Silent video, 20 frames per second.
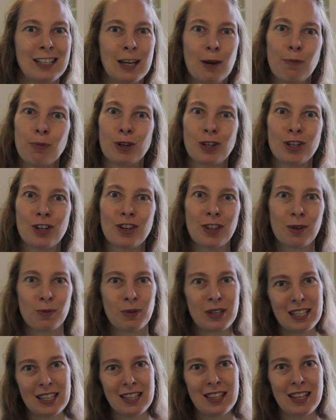temperature that
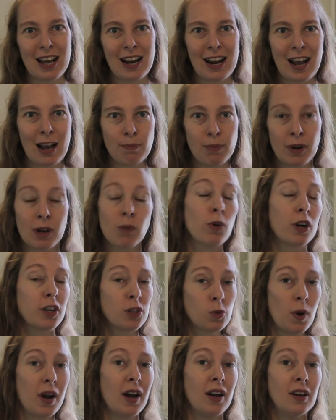we did that at, but it
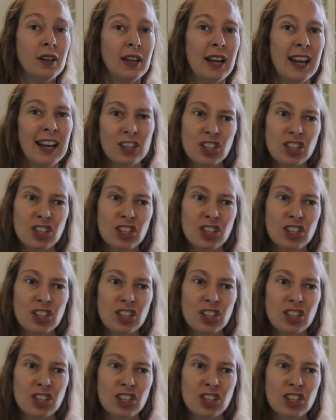worked well.